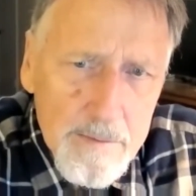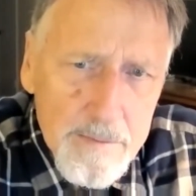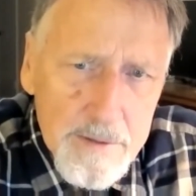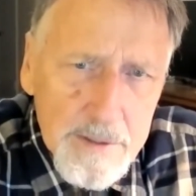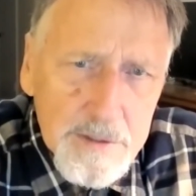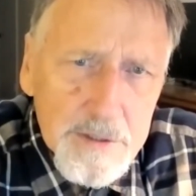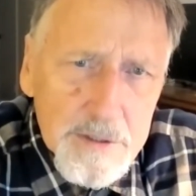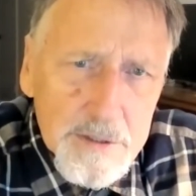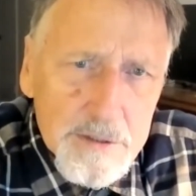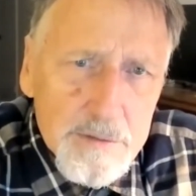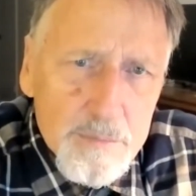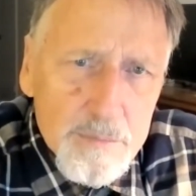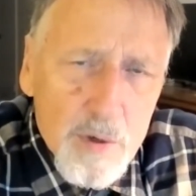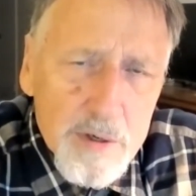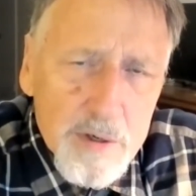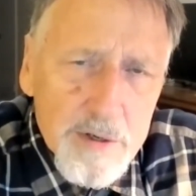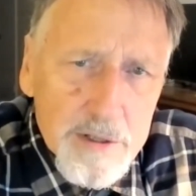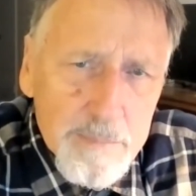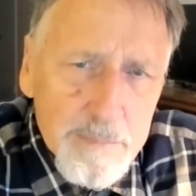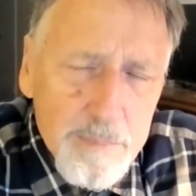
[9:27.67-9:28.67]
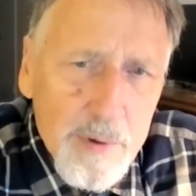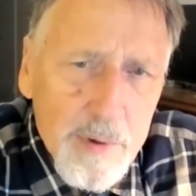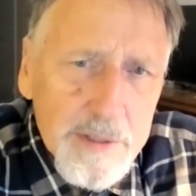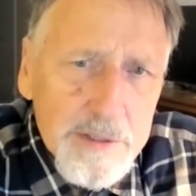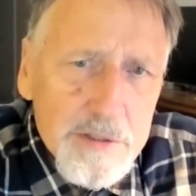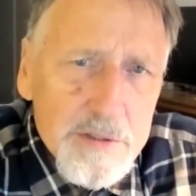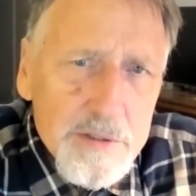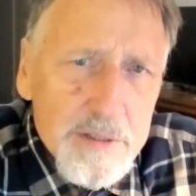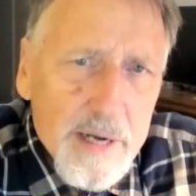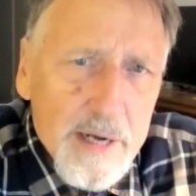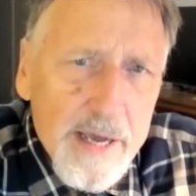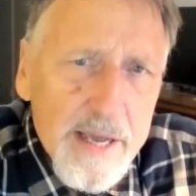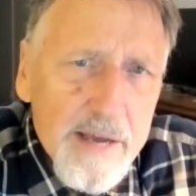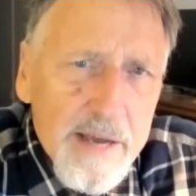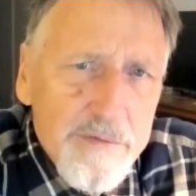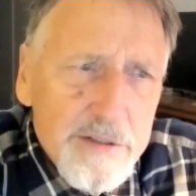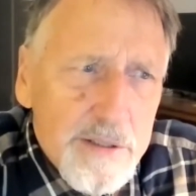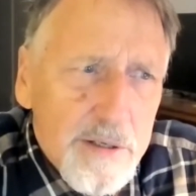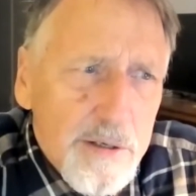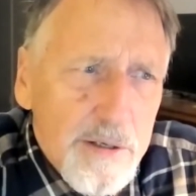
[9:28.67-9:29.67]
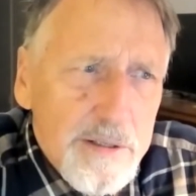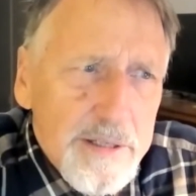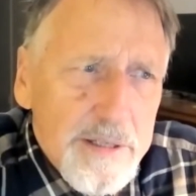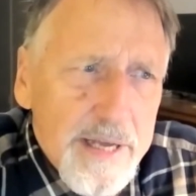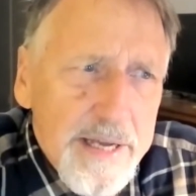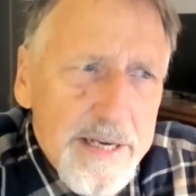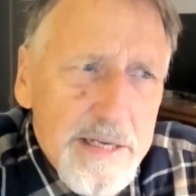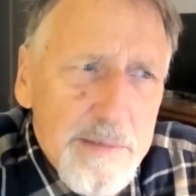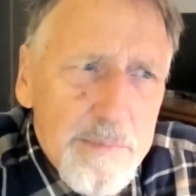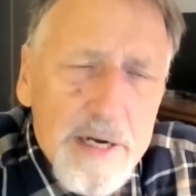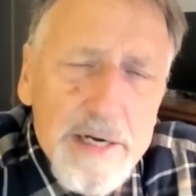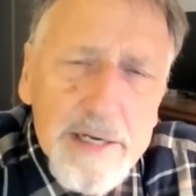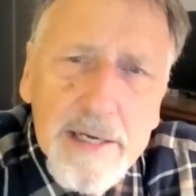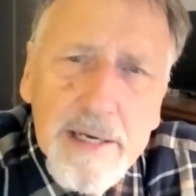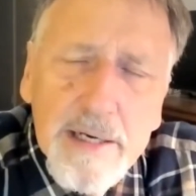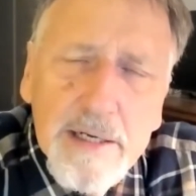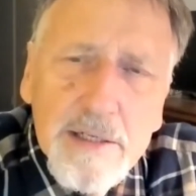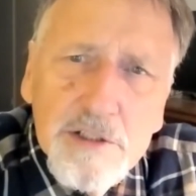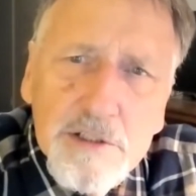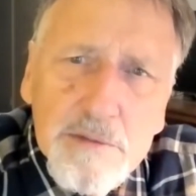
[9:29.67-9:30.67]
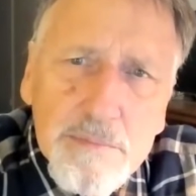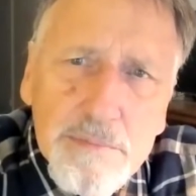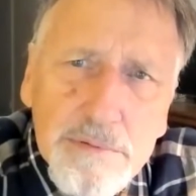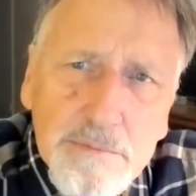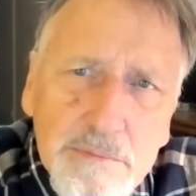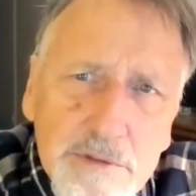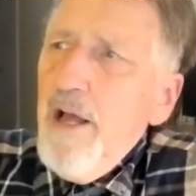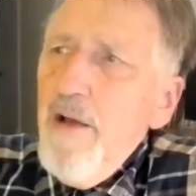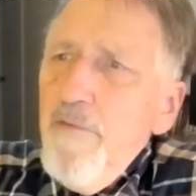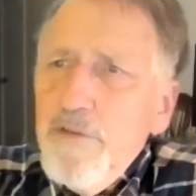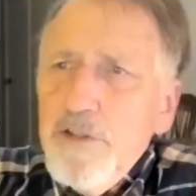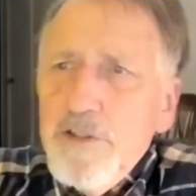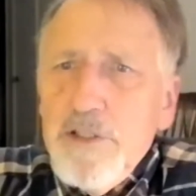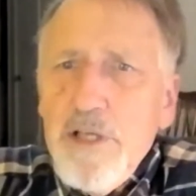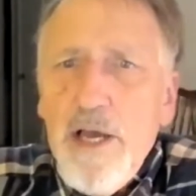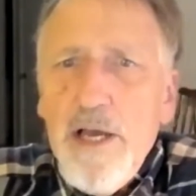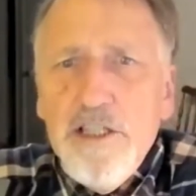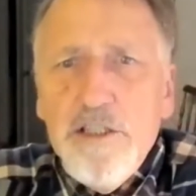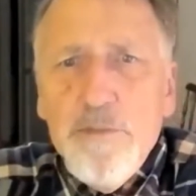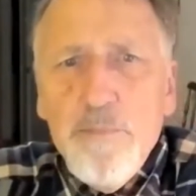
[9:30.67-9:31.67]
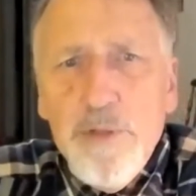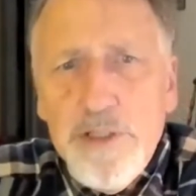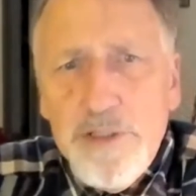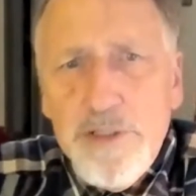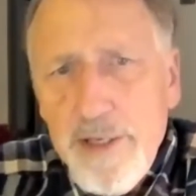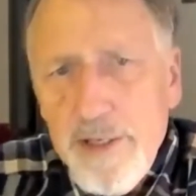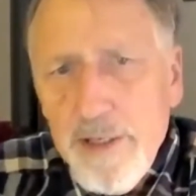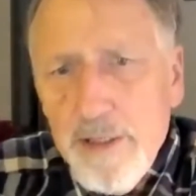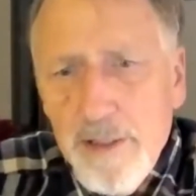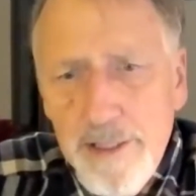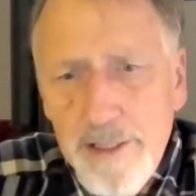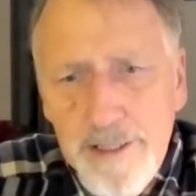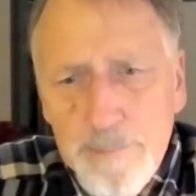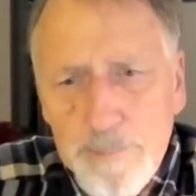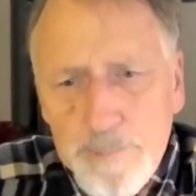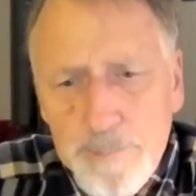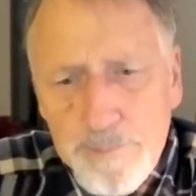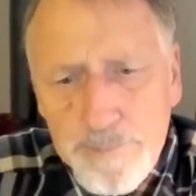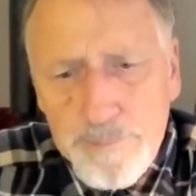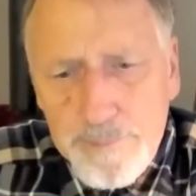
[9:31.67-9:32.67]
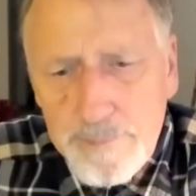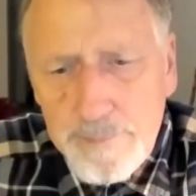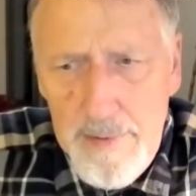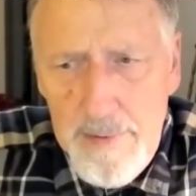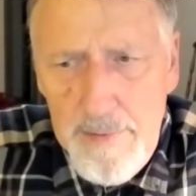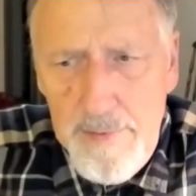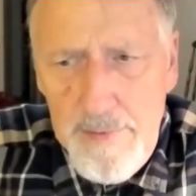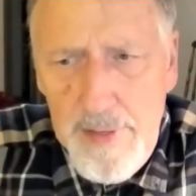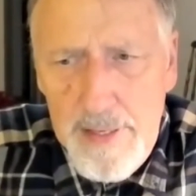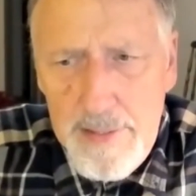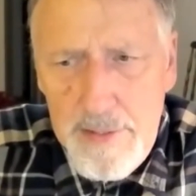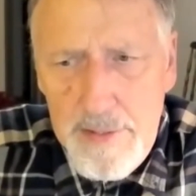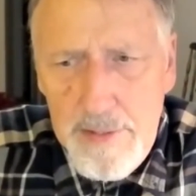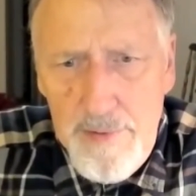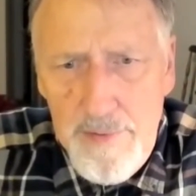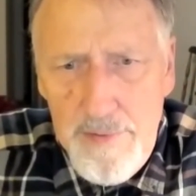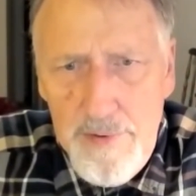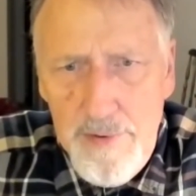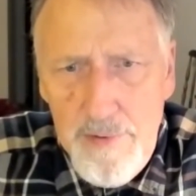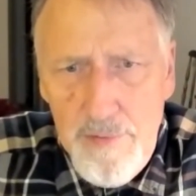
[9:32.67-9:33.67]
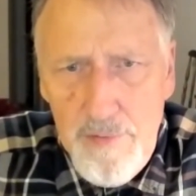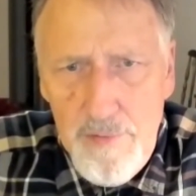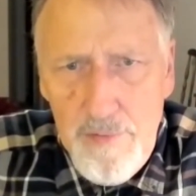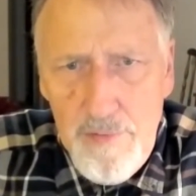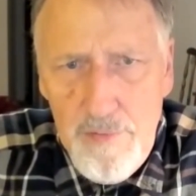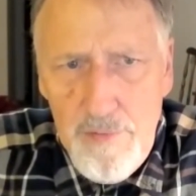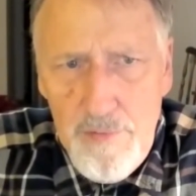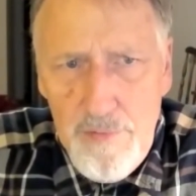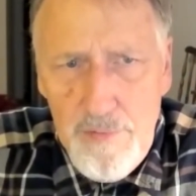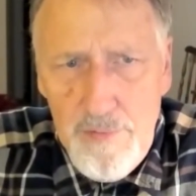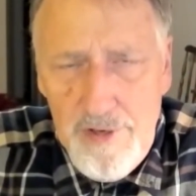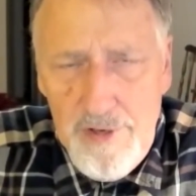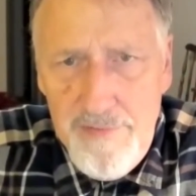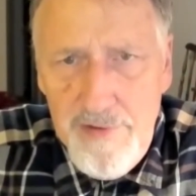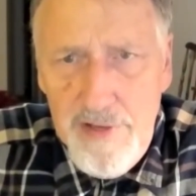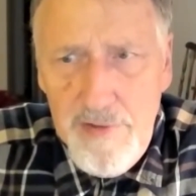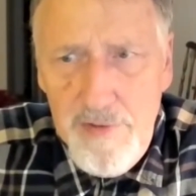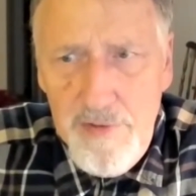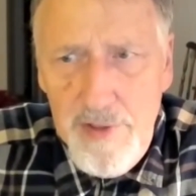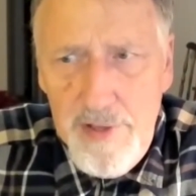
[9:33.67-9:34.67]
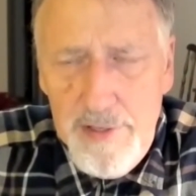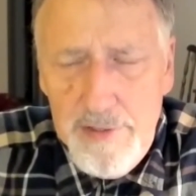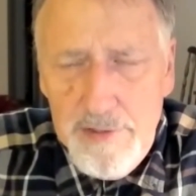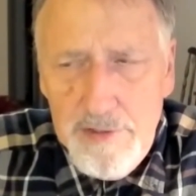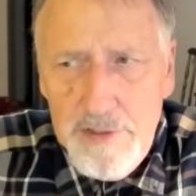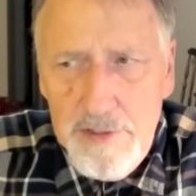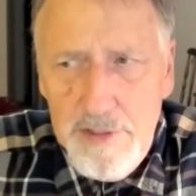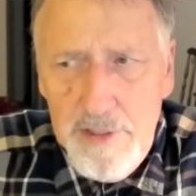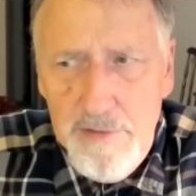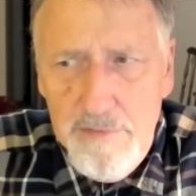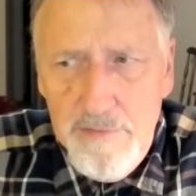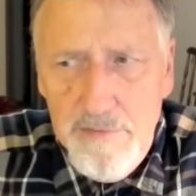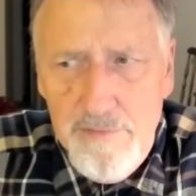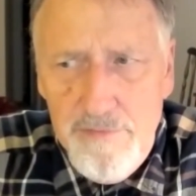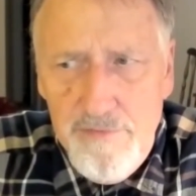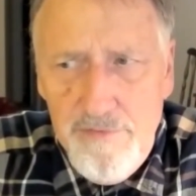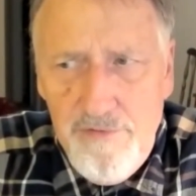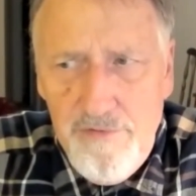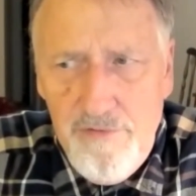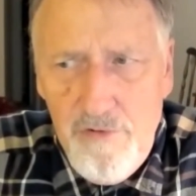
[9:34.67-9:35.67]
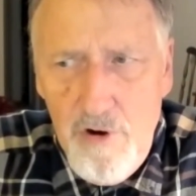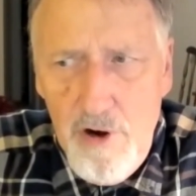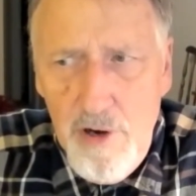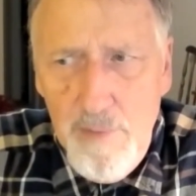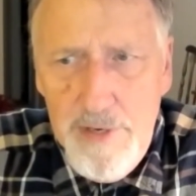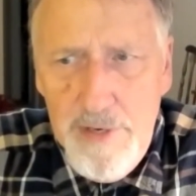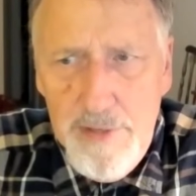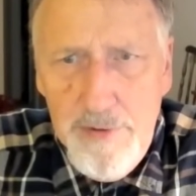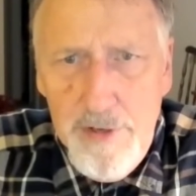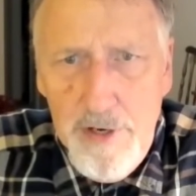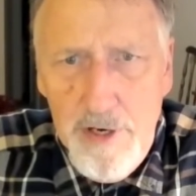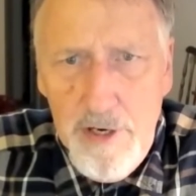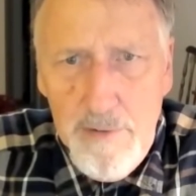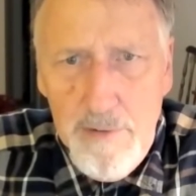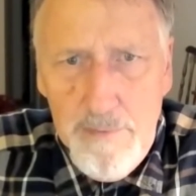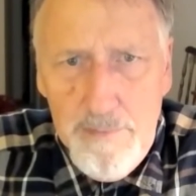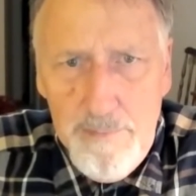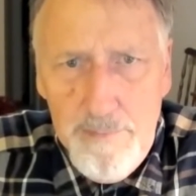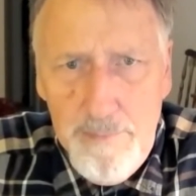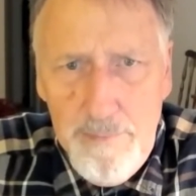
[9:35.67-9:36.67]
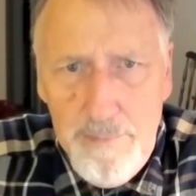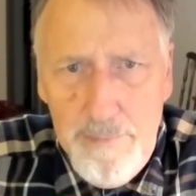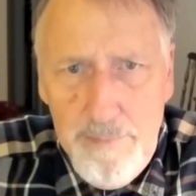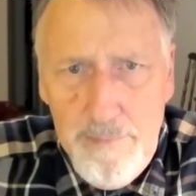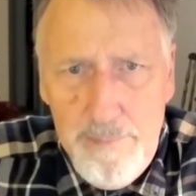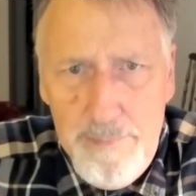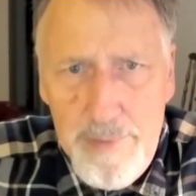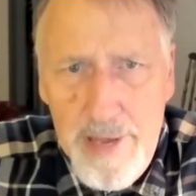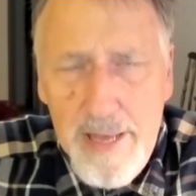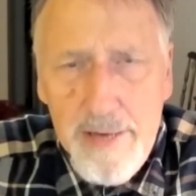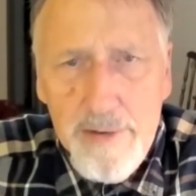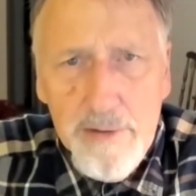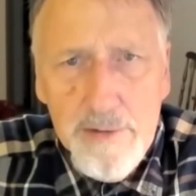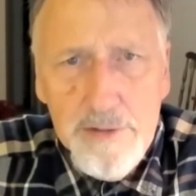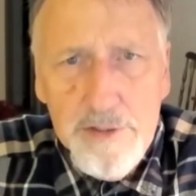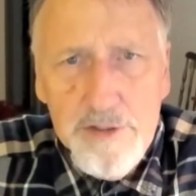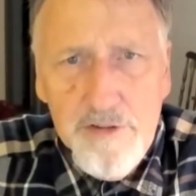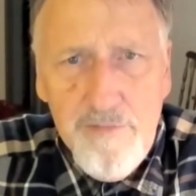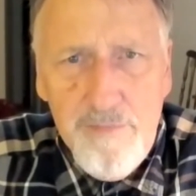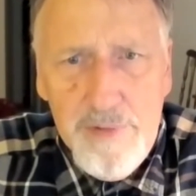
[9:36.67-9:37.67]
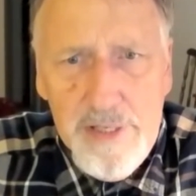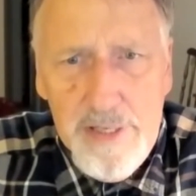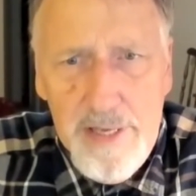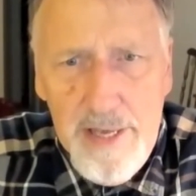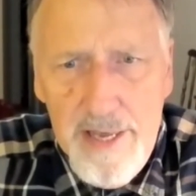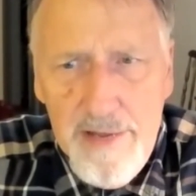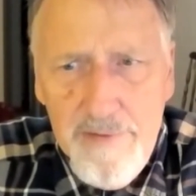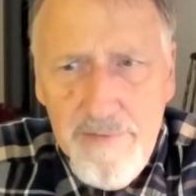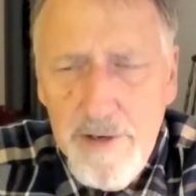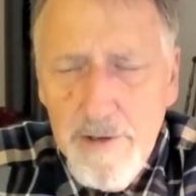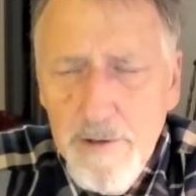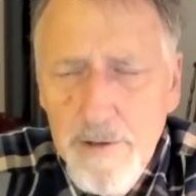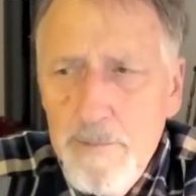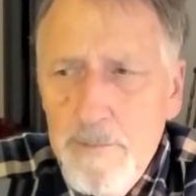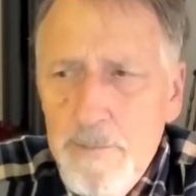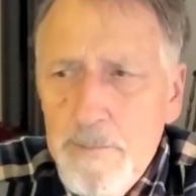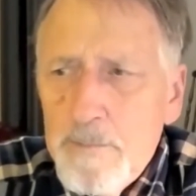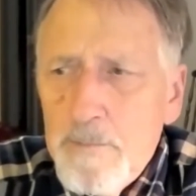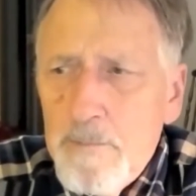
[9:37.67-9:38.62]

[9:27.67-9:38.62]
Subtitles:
this is one of the points that I haven't heard anybody else emphasize particularly, that the living things in forming their patterns of behavior